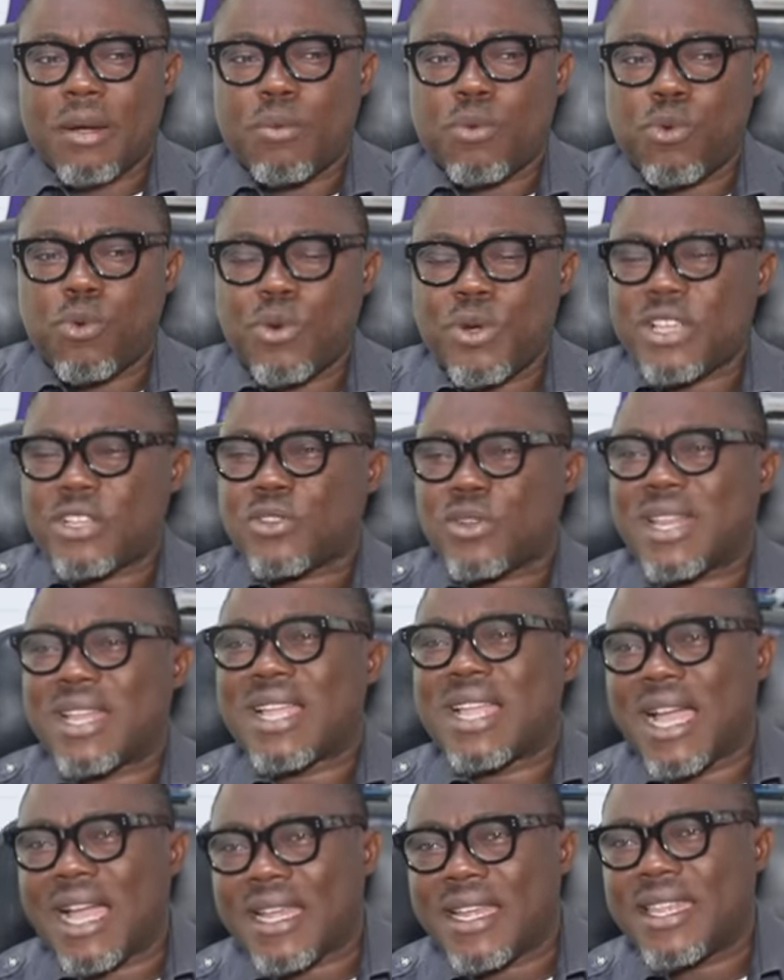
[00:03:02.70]
who is not a
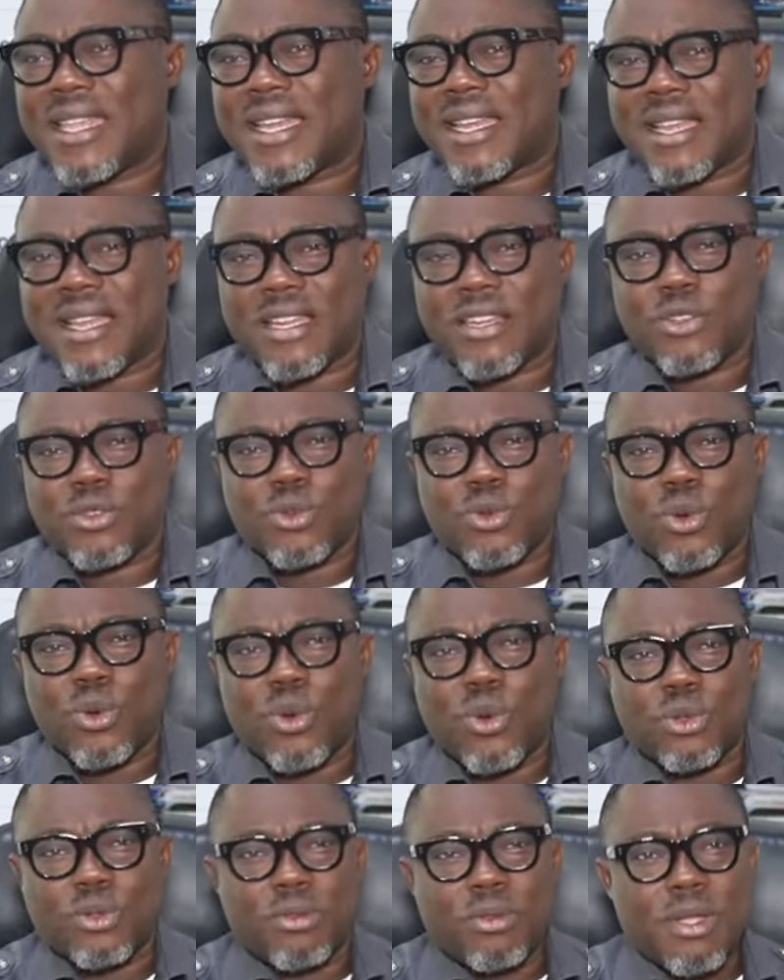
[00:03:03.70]
Ghanaian, and you
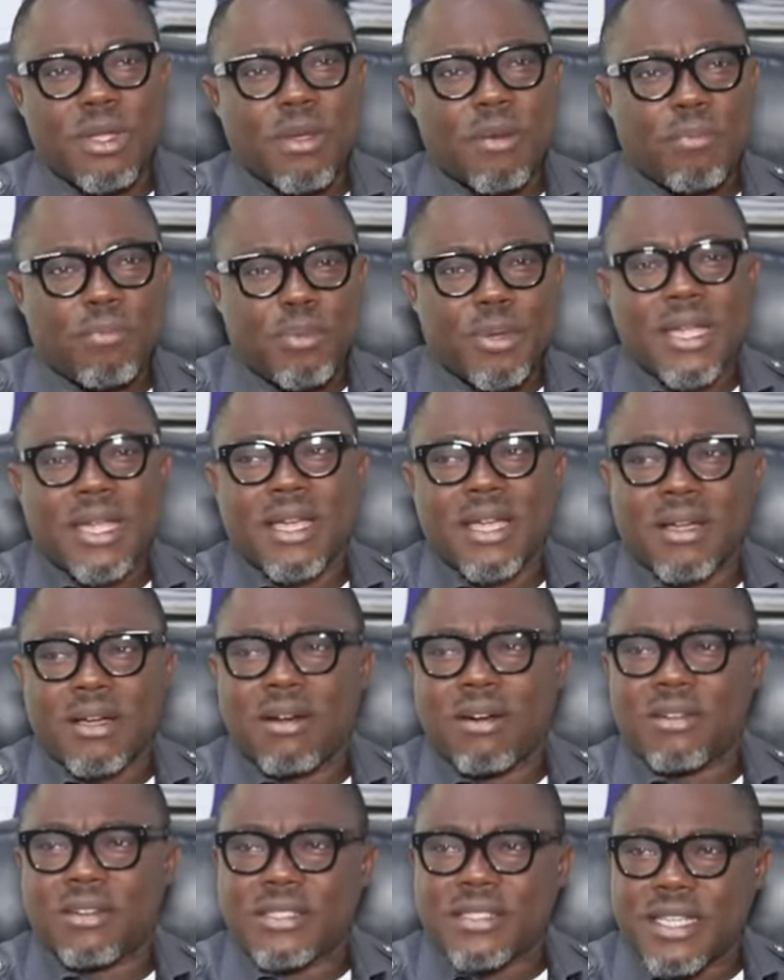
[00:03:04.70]
go pick
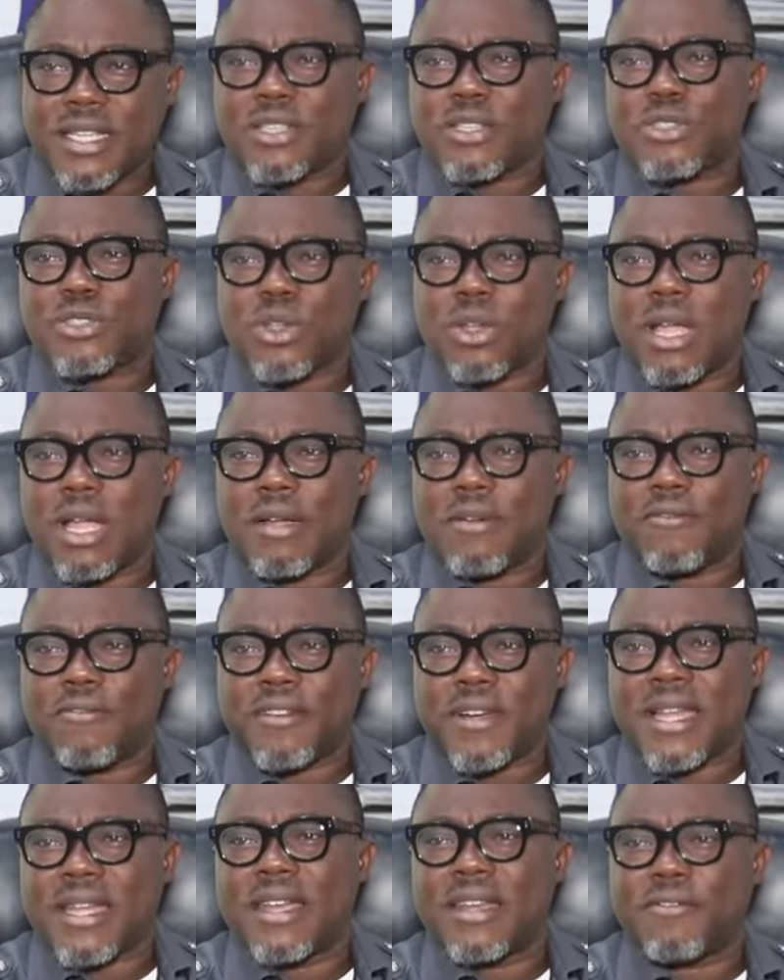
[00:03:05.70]
or take
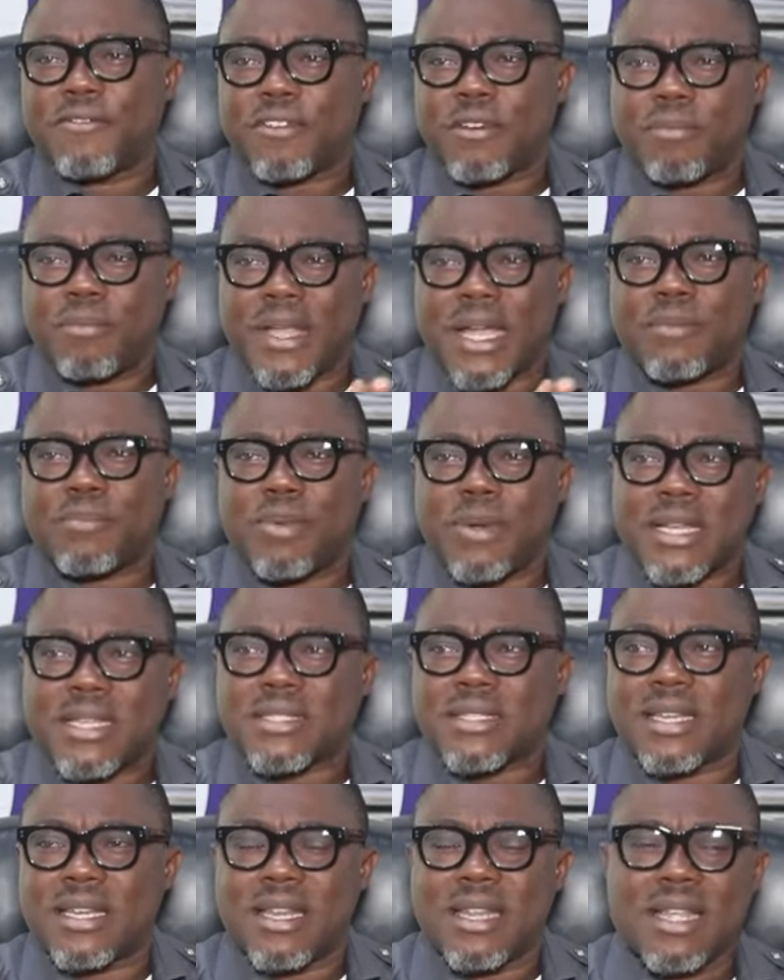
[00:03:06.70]
funding from that
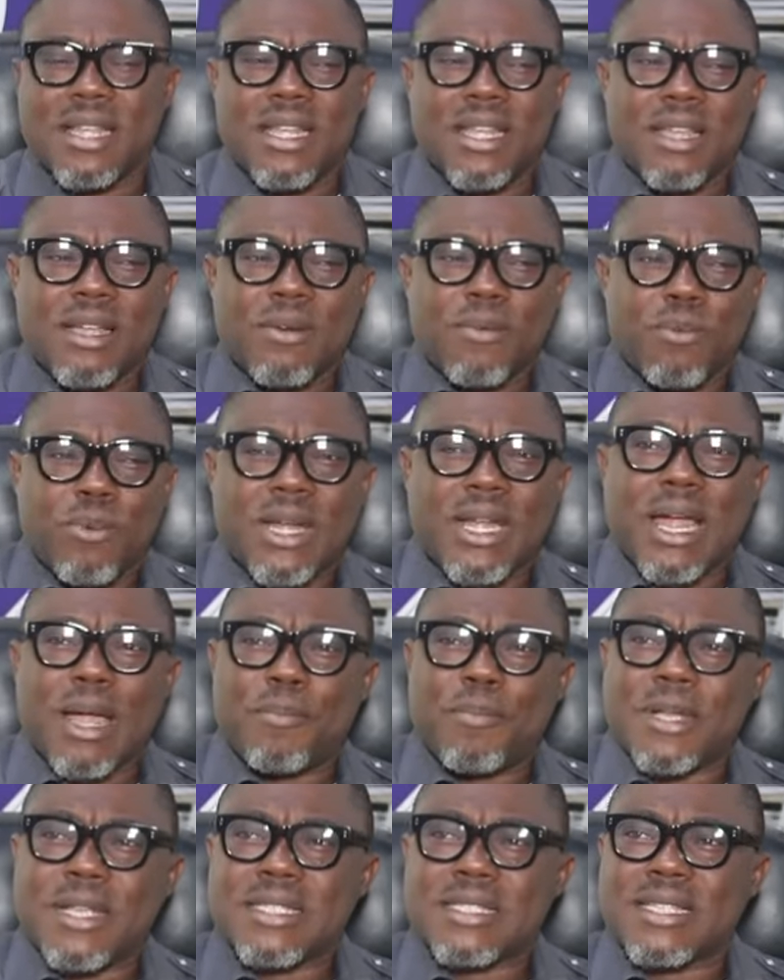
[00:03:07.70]
person, what
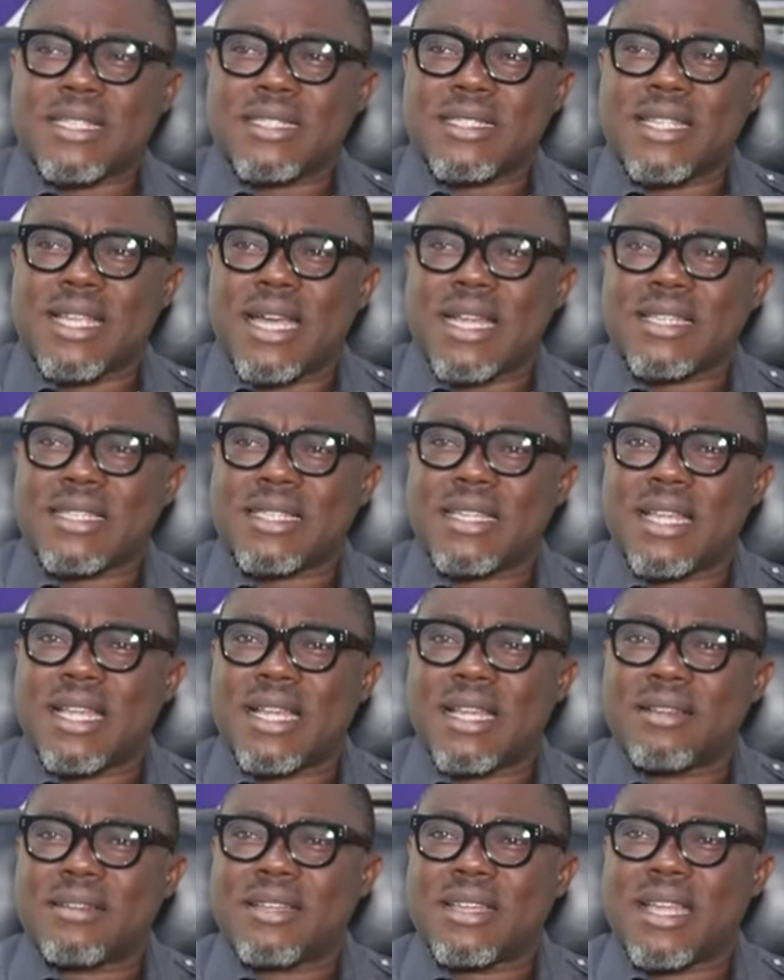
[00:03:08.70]
happens is that
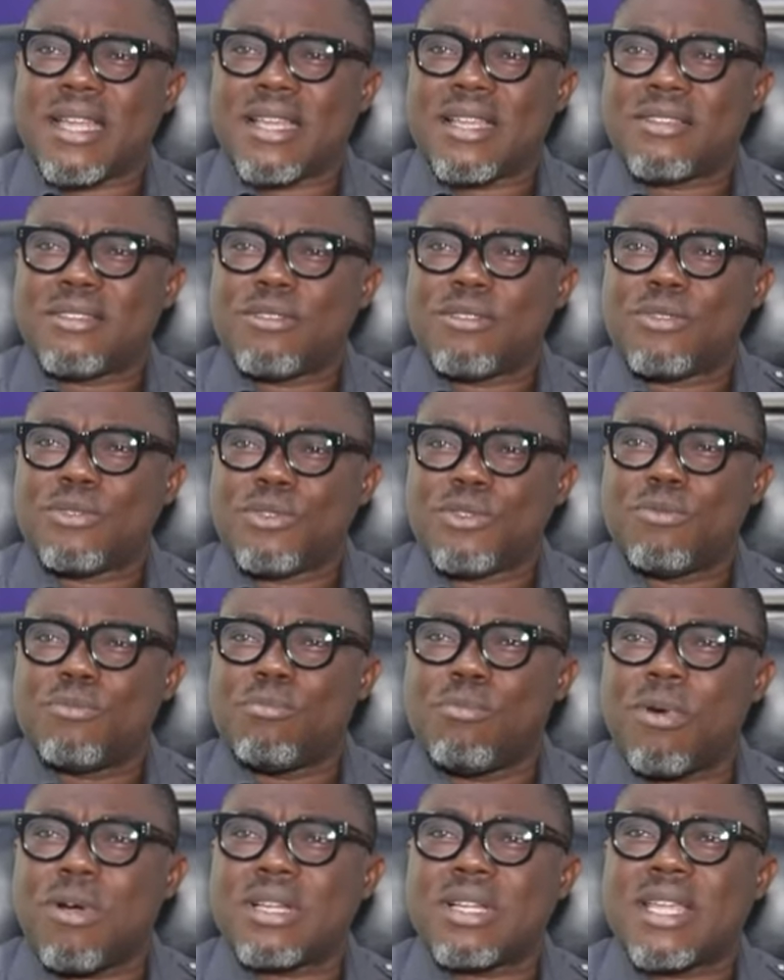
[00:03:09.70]
you
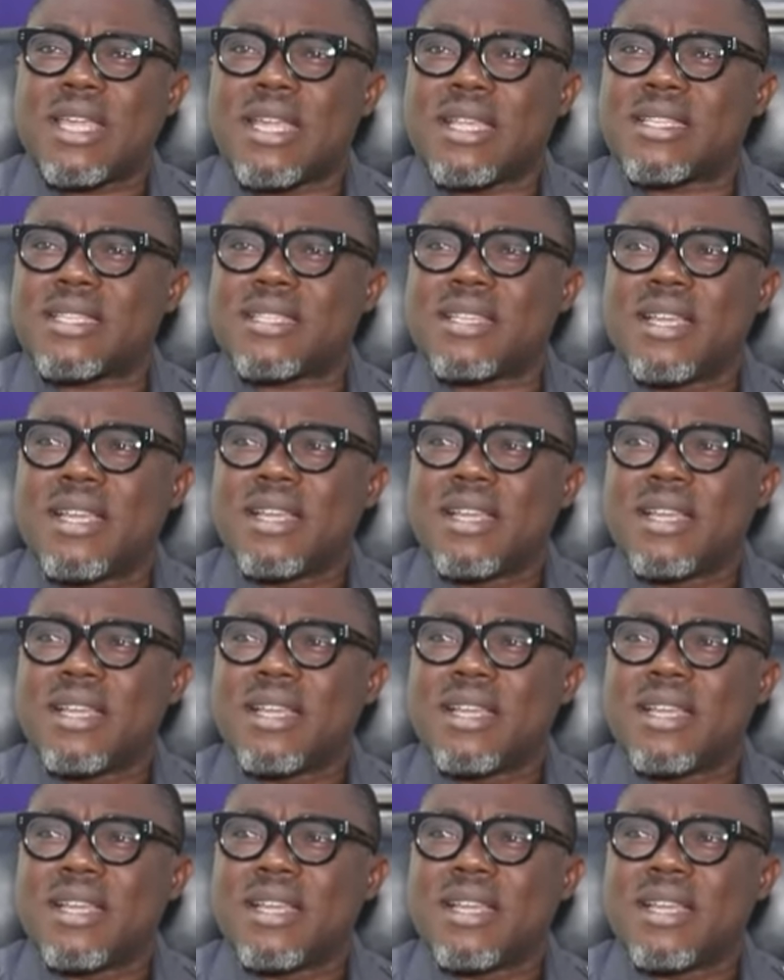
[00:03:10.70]
mortgage